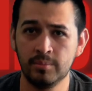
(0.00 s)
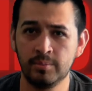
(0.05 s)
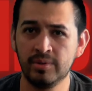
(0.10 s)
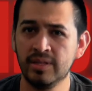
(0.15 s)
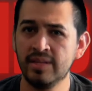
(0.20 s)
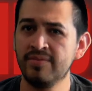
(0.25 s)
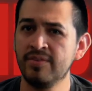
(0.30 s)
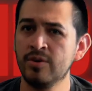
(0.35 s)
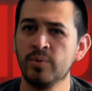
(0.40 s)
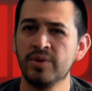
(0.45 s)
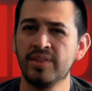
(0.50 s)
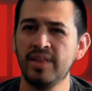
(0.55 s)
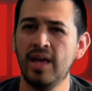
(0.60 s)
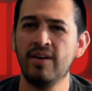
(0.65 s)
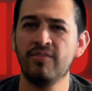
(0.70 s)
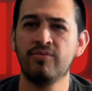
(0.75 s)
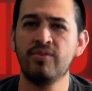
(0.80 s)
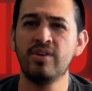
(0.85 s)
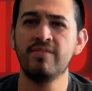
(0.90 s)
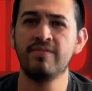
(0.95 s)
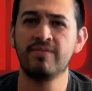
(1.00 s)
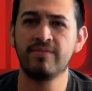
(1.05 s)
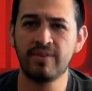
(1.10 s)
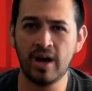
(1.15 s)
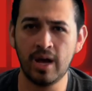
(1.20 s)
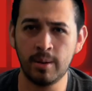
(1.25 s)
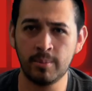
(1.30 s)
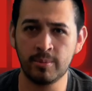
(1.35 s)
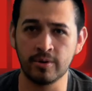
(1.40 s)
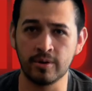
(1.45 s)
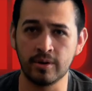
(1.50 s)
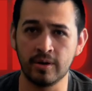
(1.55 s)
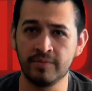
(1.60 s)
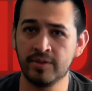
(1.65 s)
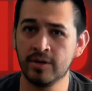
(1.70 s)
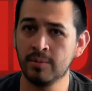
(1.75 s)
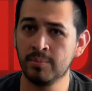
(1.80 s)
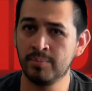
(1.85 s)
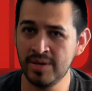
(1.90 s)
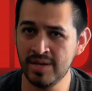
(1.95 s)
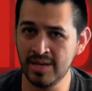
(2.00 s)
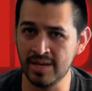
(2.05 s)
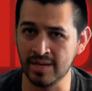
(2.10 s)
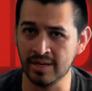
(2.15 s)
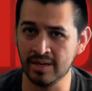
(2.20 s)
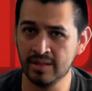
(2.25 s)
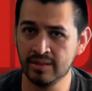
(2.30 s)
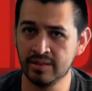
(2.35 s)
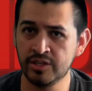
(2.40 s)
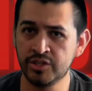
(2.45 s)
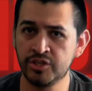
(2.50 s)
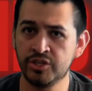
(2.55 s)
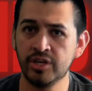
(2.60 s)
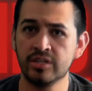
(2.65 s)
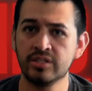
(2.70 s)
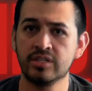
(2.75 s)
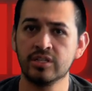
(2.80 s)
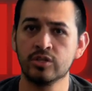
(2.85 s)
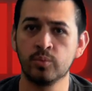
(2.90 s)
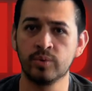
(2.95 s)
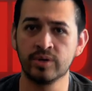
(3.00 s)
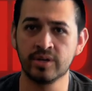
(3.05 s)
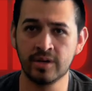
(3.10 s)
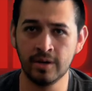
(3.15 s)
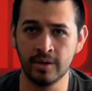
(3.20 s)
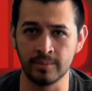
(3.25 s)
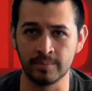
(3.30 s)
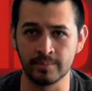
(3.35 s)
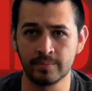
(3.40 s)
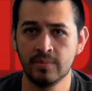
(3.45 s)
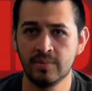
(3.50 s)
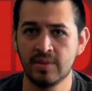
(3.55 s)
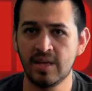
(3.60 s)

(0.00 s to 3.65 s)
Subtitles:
believing with every fiber of their being that justice would come,